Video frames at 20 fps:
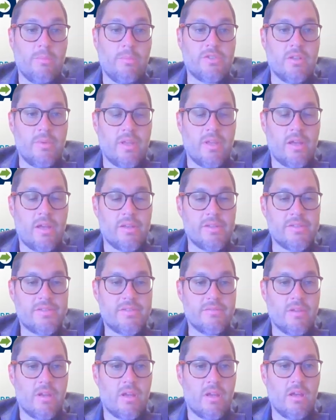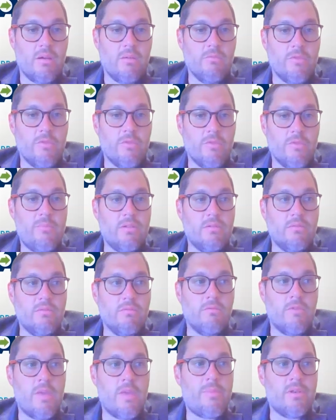mentioned. To be honest, we've
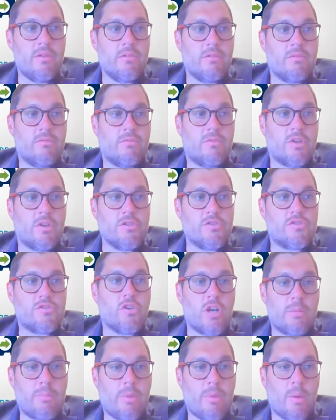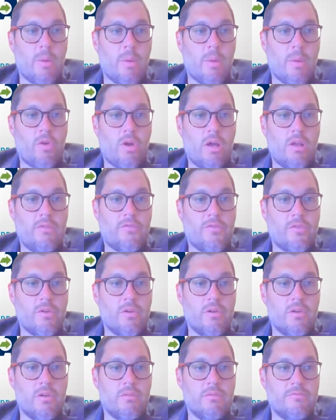been concerned about fraud
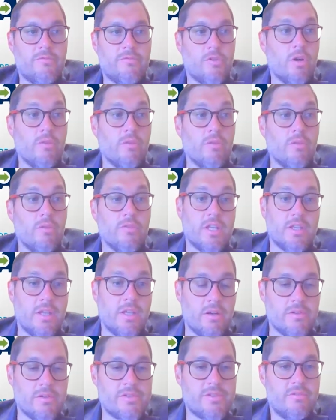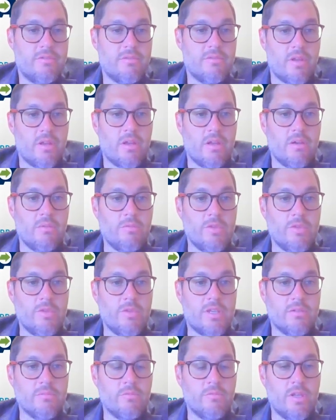for over 10 years.
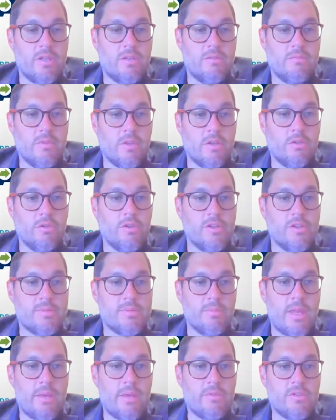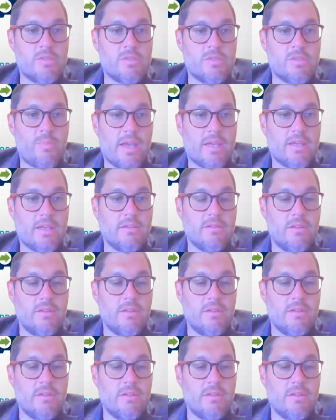We included some language back
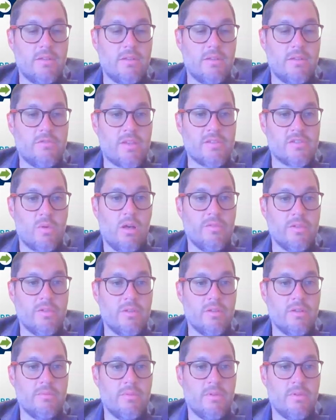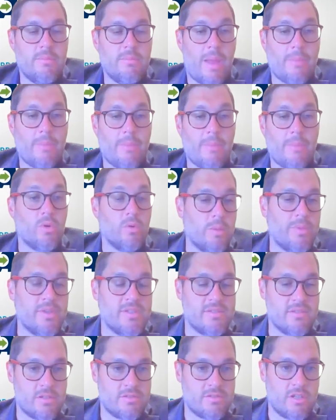in 2012 in the MAP
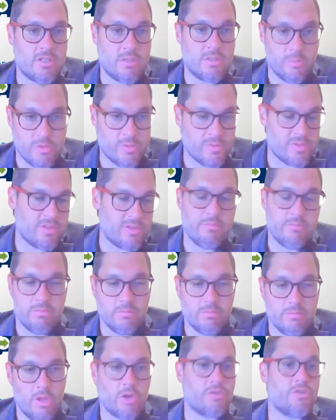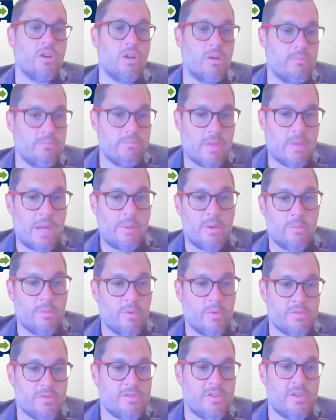21 piece of legislation, which was the long-term highway
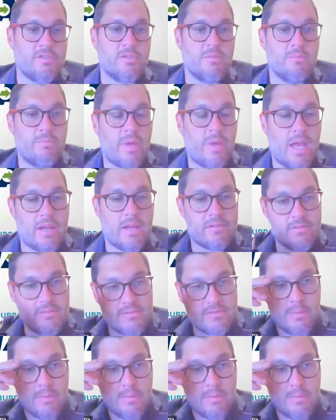reauthorization back at the